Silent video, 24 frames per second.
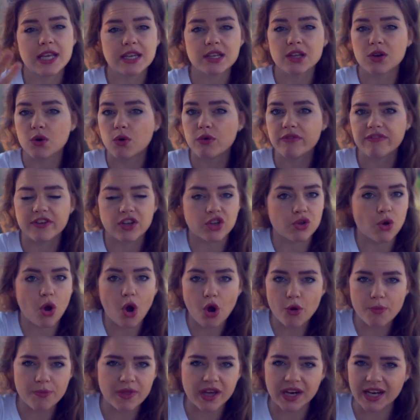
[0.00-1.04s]
it off and you
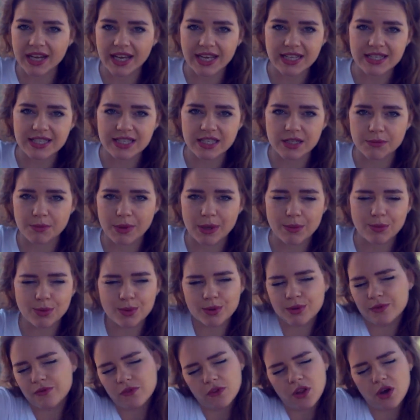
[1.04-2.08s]
hope that it gets to the
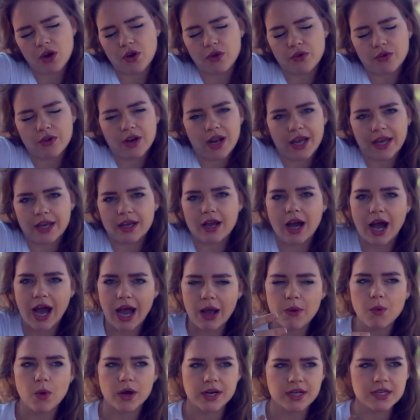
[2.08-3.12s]
people. No, like,
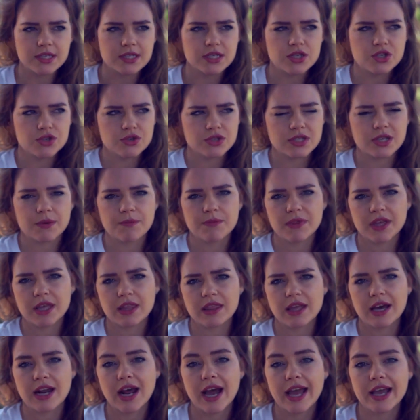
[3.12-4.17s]
I wanted to do something
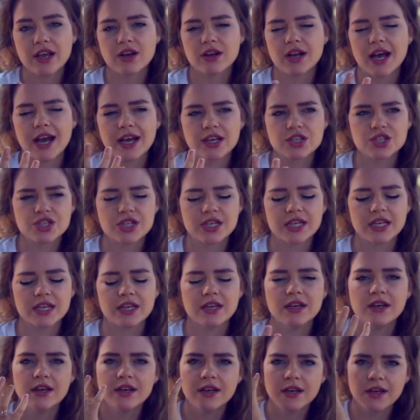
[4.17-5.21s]
that I could actually
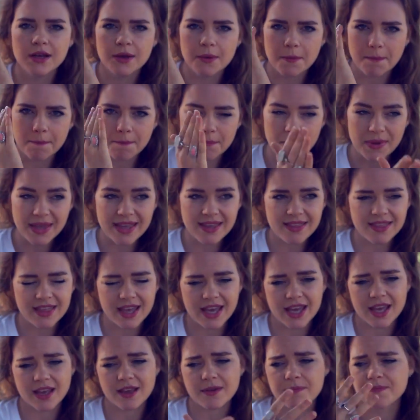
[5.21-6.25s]
be
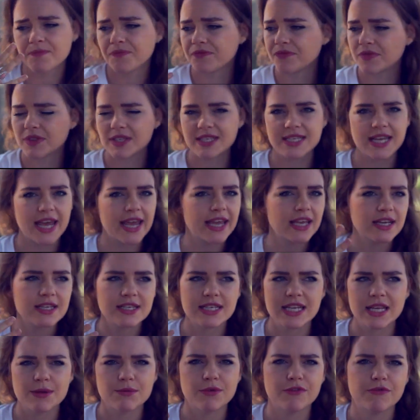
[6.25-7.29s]
there, take a
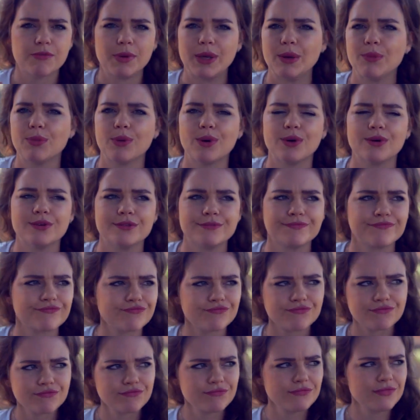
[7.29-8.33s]
team of people,
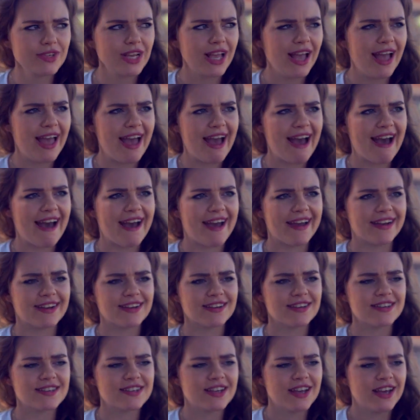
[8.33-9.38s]

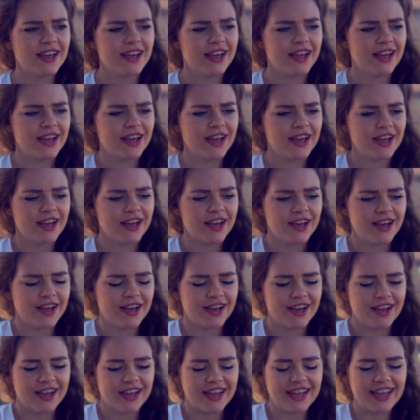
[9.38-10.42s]
and
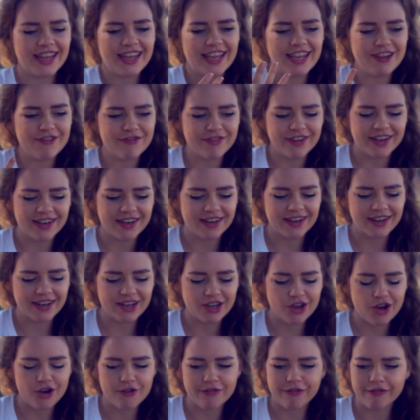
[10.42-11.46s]
even
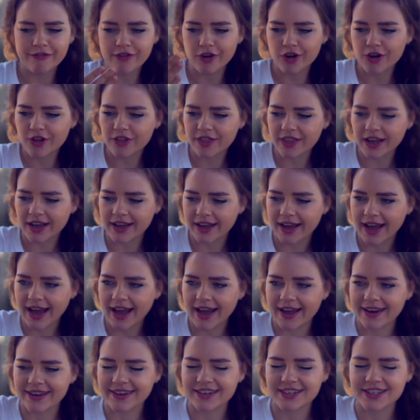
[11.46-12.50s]
go further
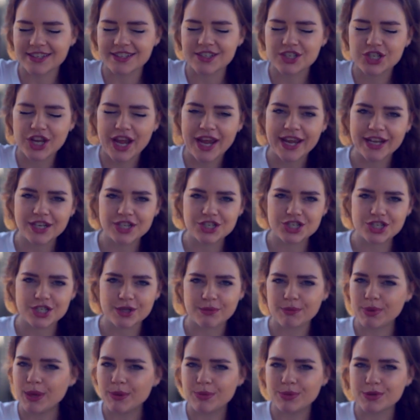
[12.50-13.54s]
and change some
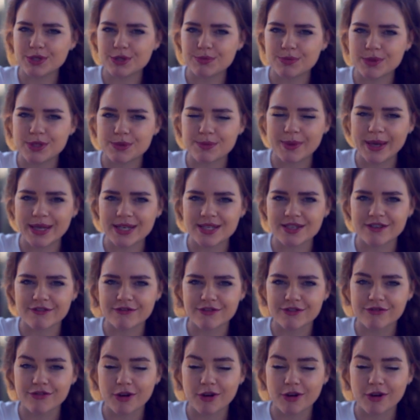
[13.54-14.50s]
people's perspectives from